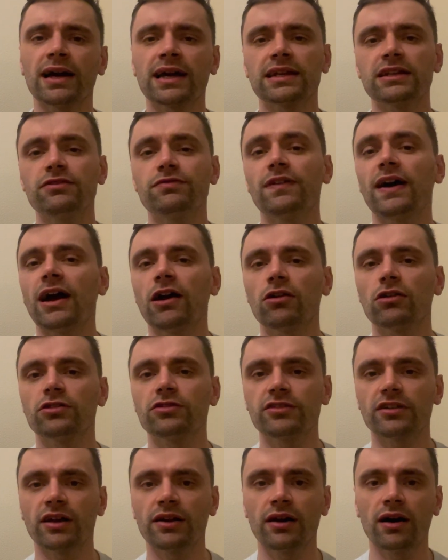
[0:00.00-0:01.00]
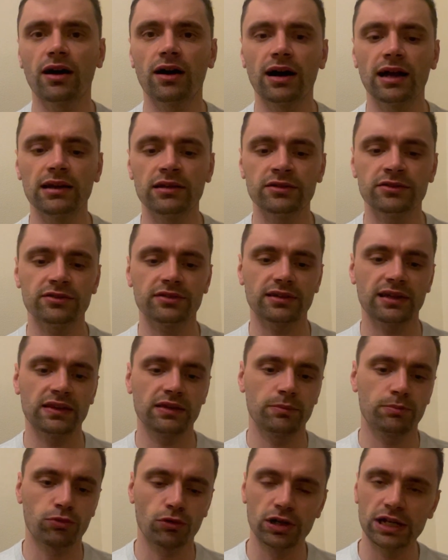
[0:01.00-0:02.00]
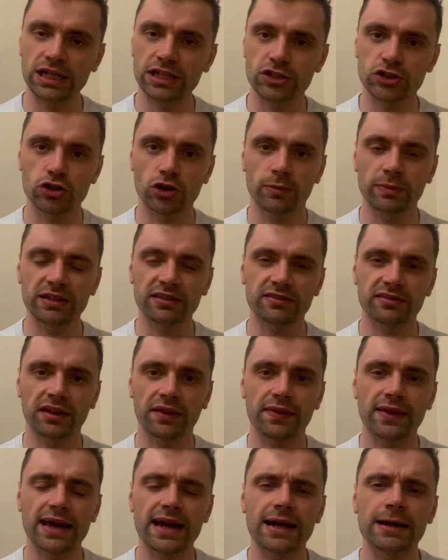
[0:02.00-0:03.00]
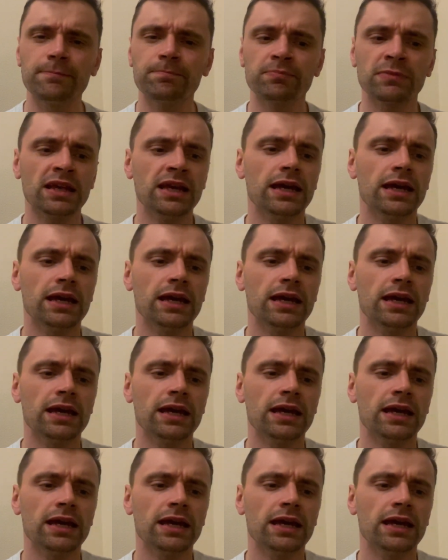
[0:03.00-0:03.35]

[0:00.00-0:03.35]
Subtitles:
Andy Farrell has done at Ireland and the brilliant job he's done there.